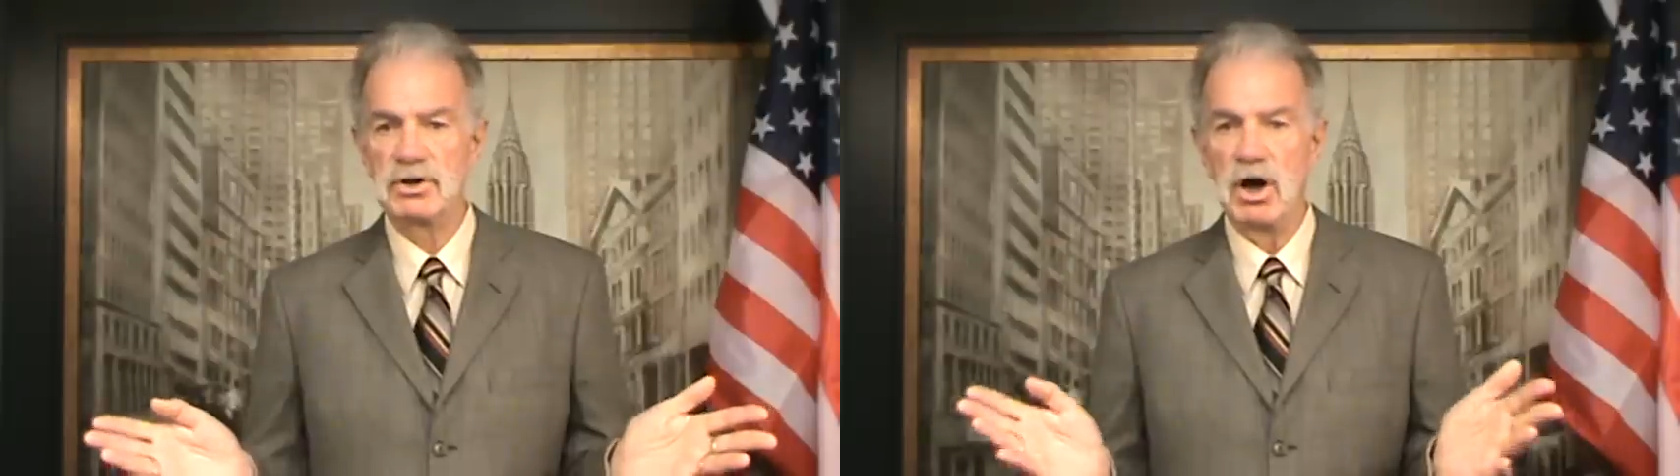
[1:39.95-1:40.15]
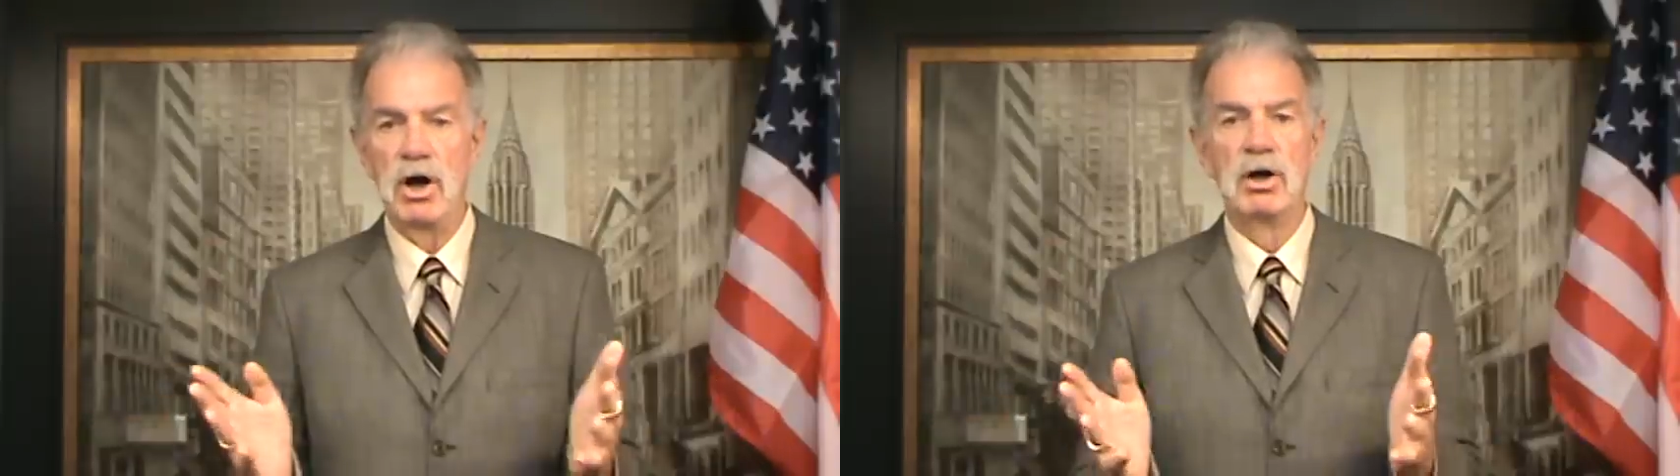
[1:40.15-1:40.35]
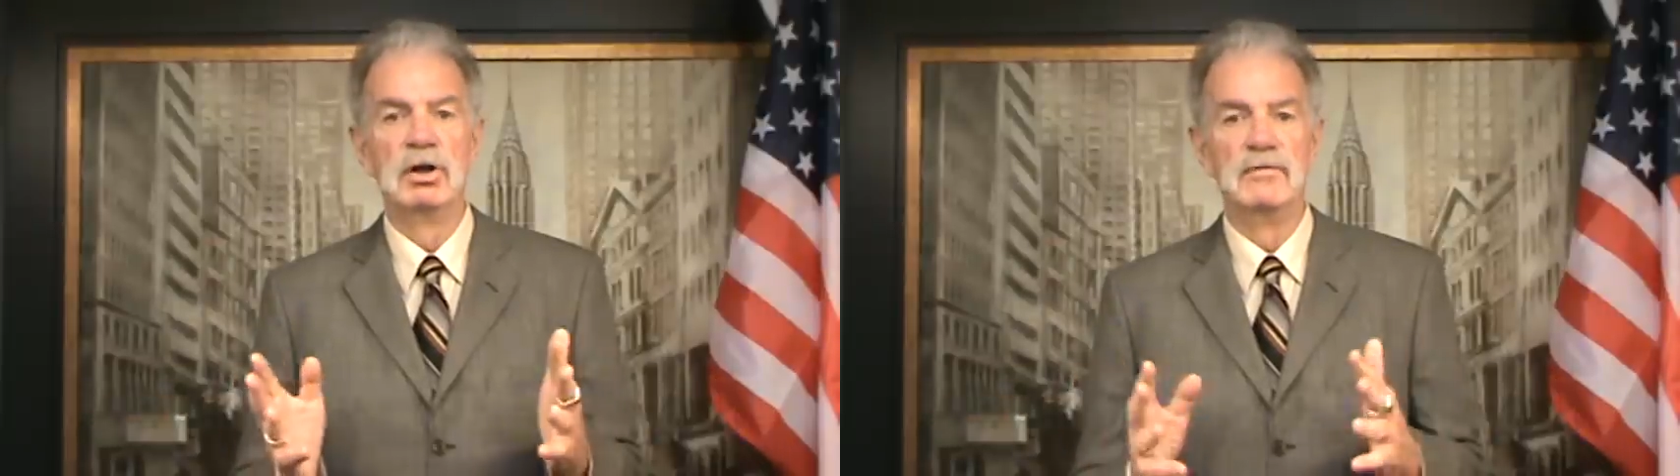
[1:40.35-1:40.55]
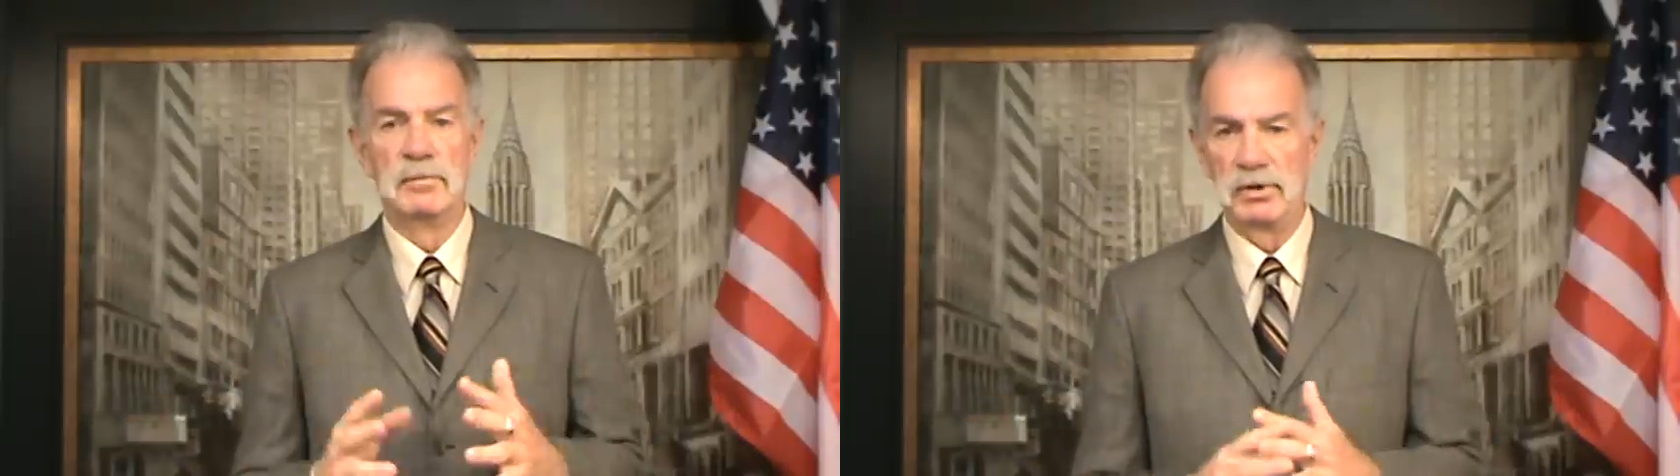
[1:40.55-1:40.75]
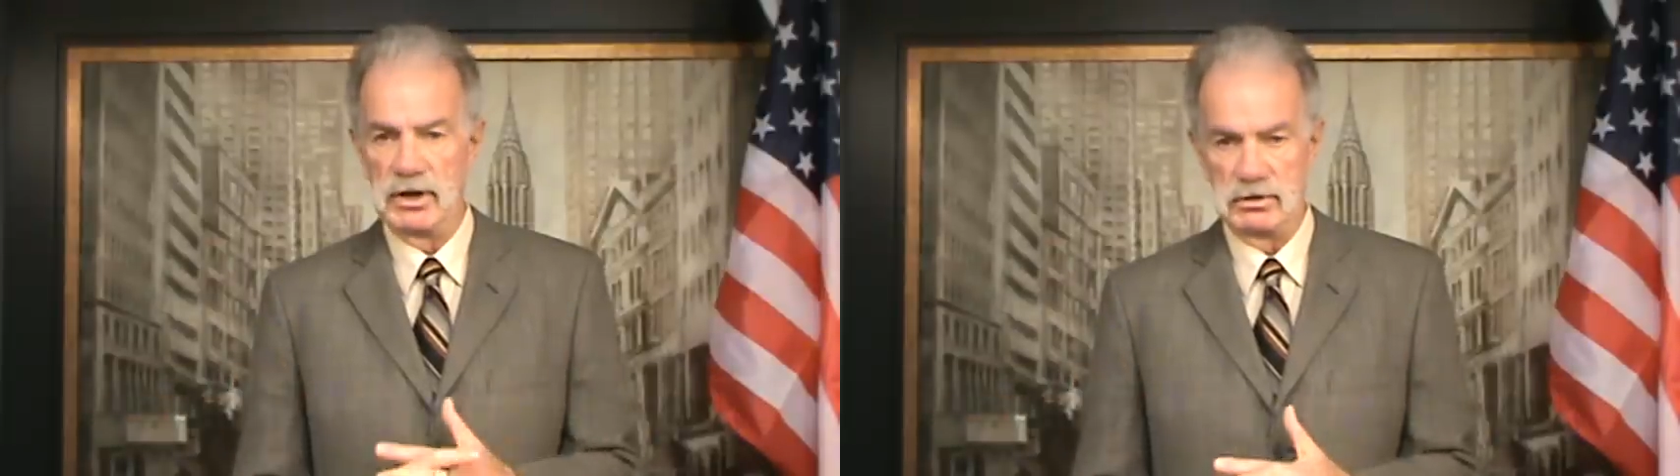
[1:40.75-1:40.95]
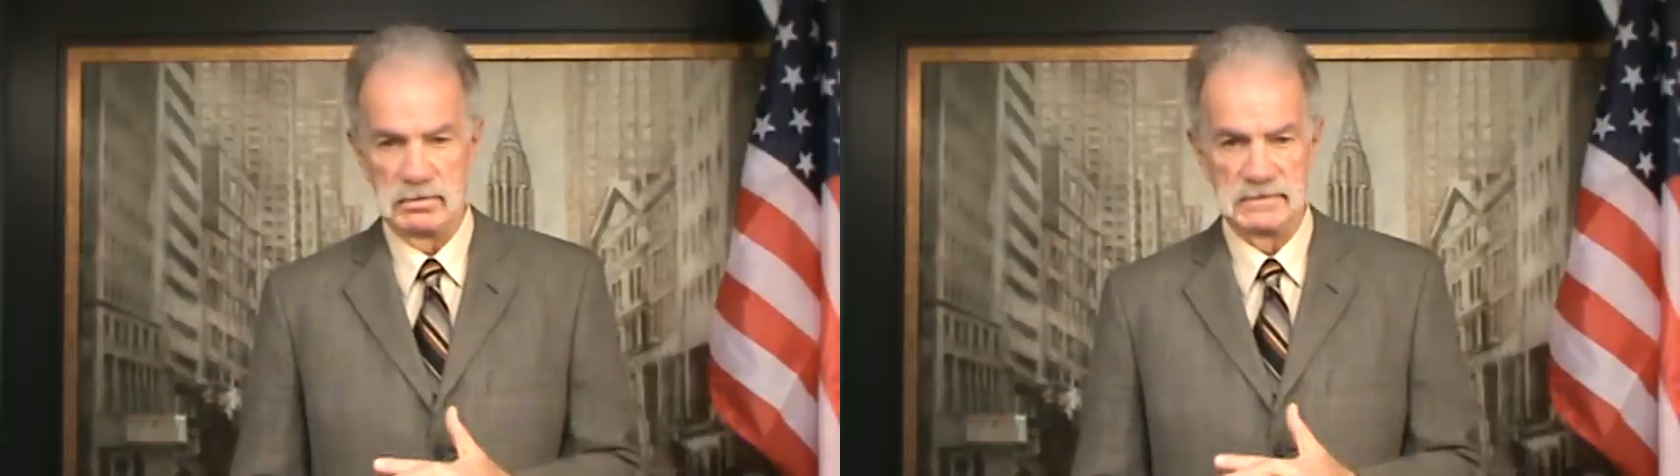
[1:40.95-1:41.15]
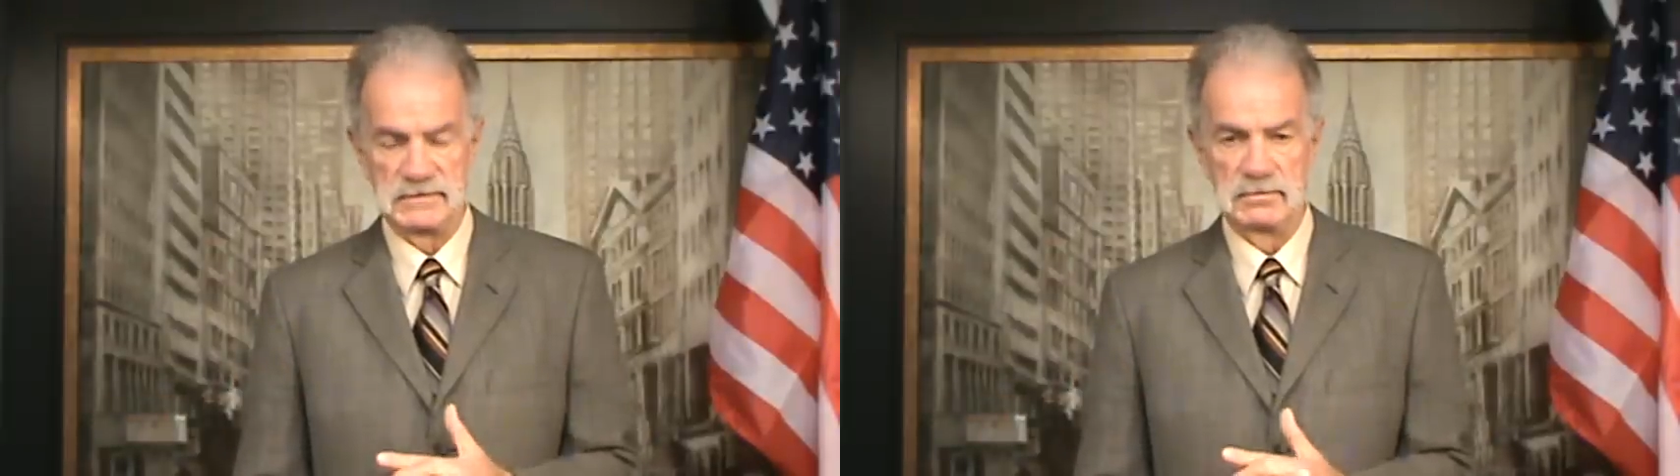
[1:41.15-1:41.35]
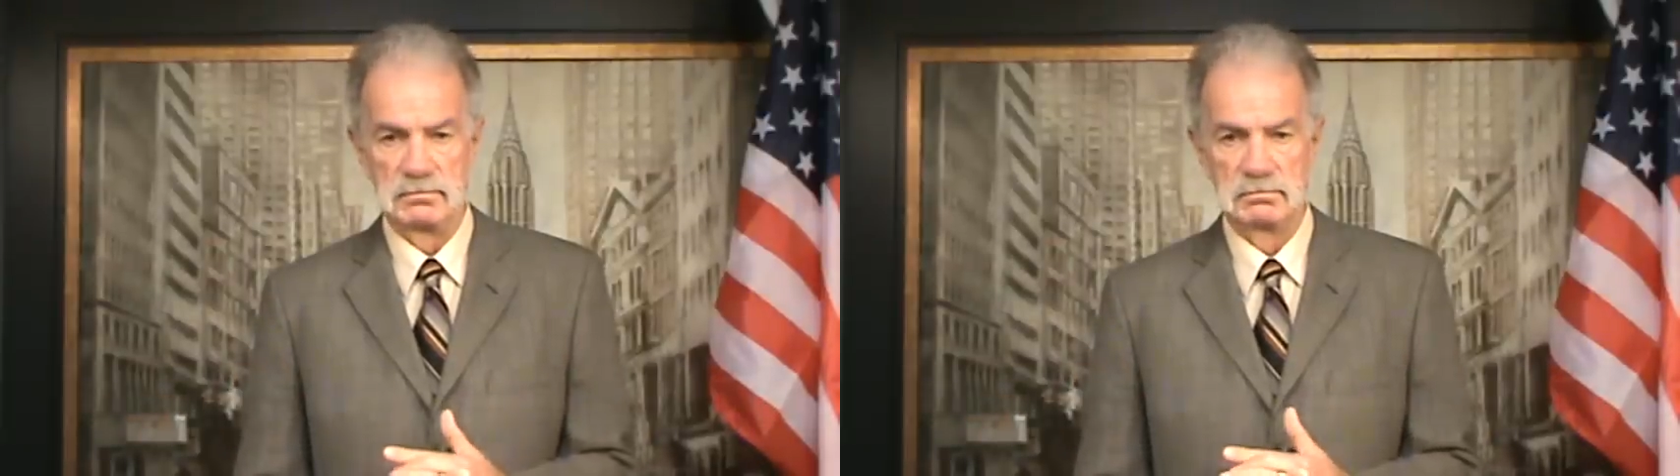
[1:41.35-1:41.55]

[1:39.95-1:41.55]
all of the players.